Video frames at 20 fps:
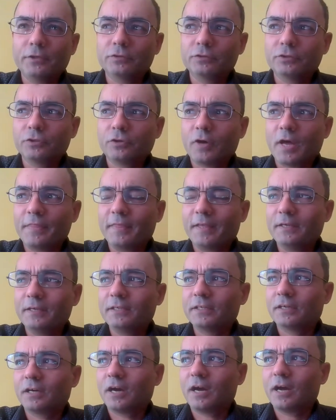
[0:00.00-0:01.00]
I don't know. I
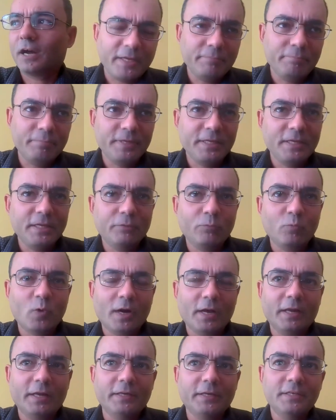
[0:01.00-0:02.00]
think maybe
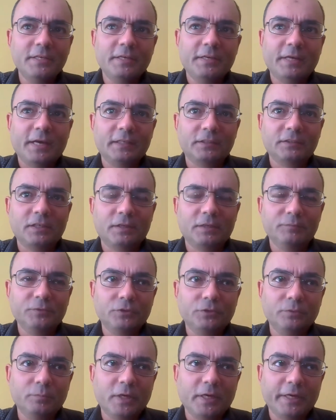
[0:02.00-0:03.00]
one that comes
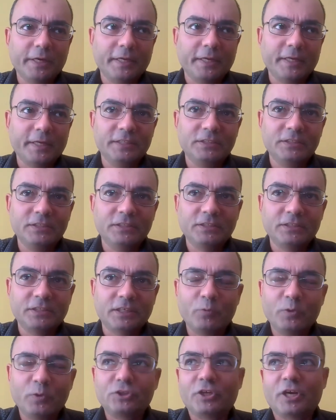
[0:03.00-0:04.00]
to mind is,
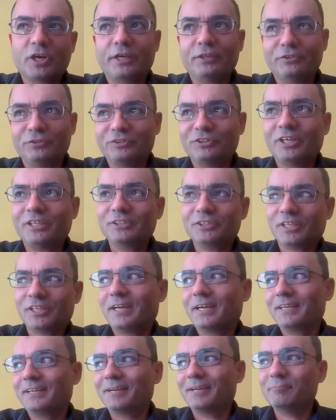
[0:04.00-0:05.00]
and we're trying to change
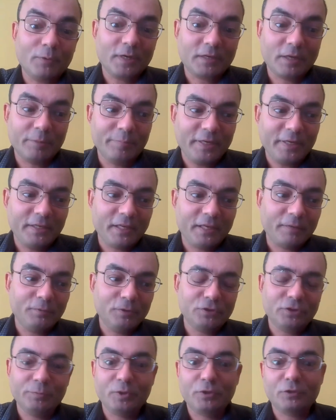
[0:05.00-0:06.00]
that. Our company name
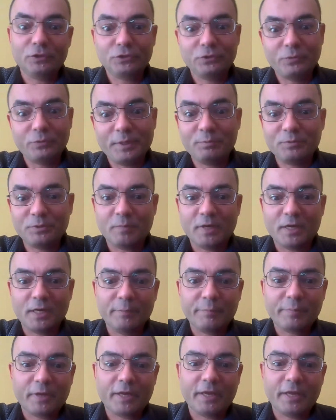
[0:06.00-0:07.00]
used to be called
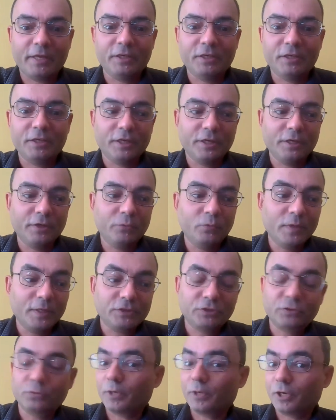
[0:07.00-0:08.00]
TweepsMap, and it
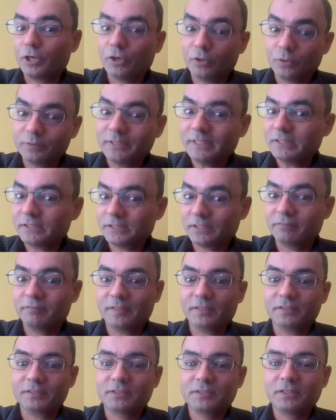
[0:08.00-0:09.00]
was Twitter only
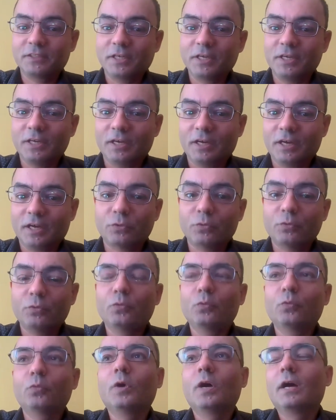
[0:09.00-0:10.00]
service.
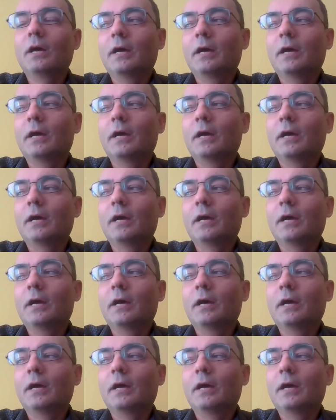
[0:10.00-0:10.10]
So